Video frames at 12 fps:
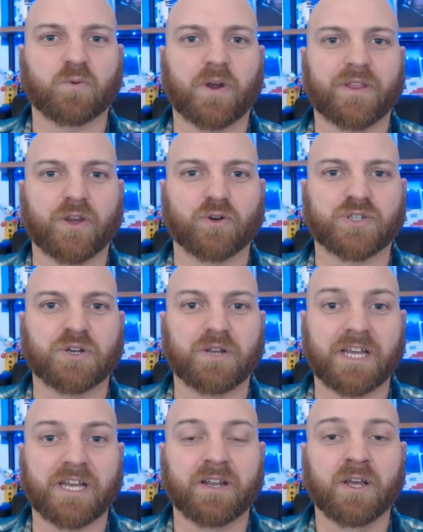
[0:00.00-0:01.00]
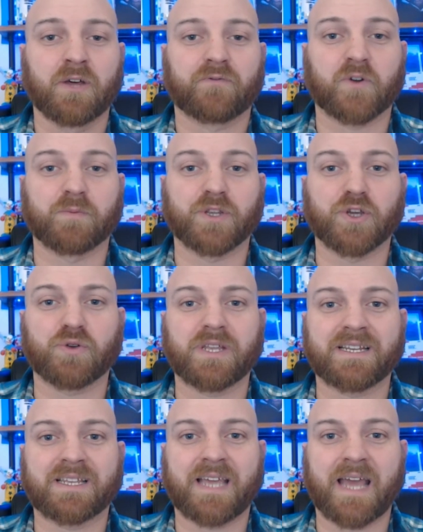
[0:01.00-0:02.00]
whether you're tuning in from
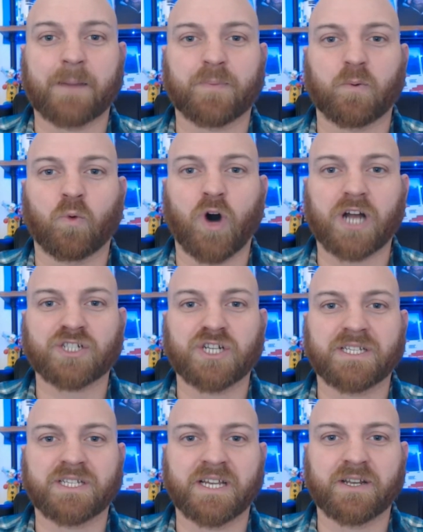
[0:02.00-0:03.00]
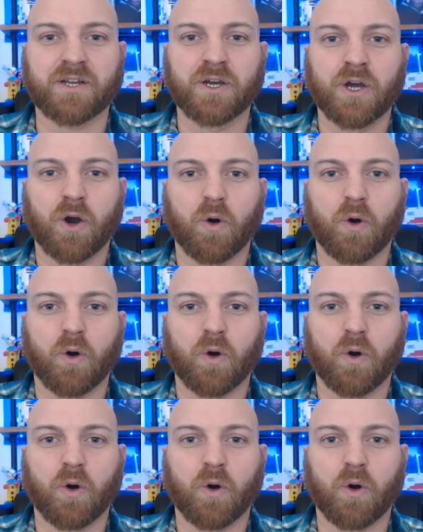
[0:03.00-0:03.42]
Union Gap, Washington,